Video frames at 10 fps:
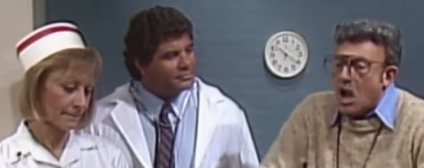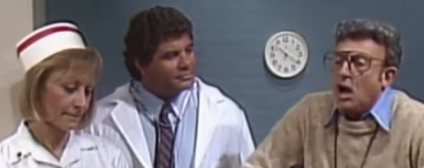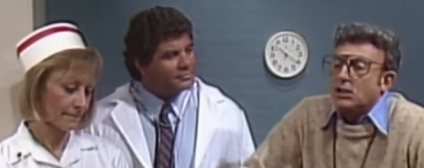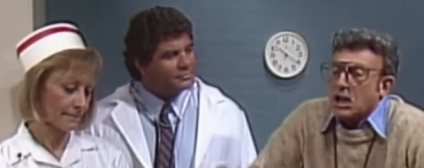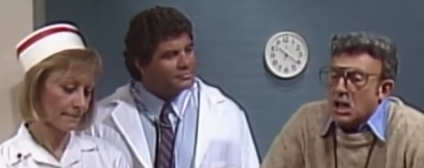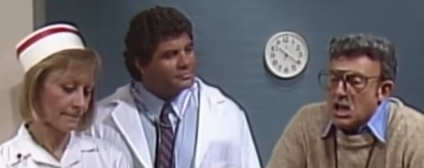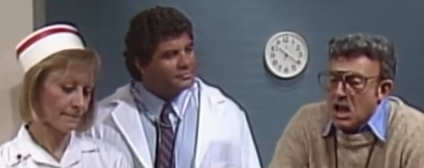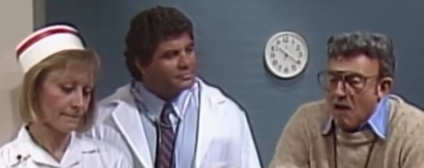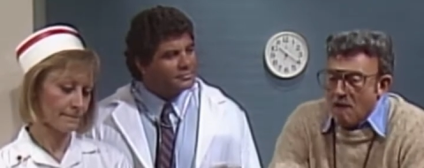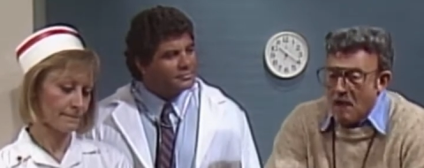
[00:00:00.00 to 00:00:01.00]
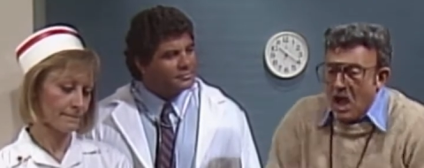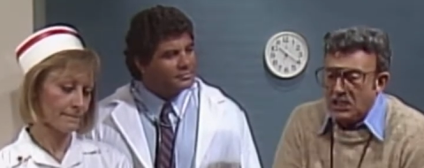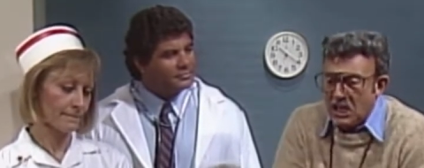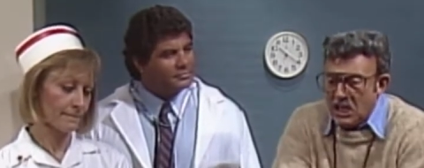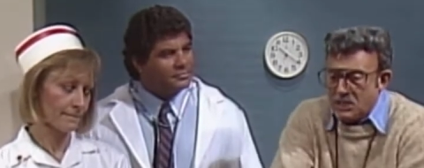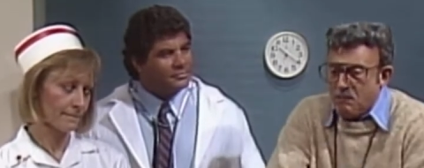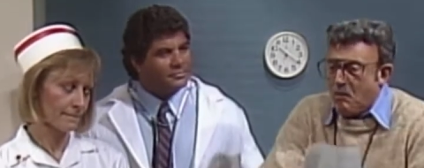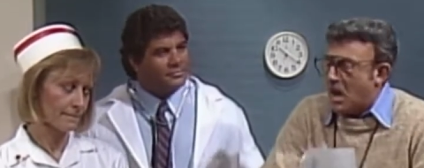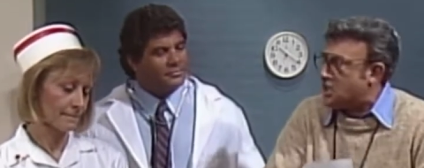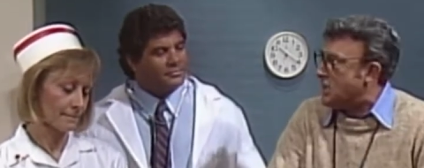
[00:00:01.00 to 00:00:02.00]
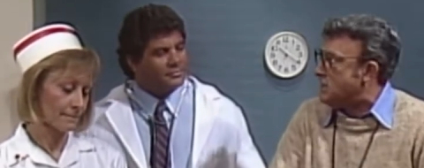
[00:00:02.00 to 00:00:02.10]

Speaker 1: little love, a little expression.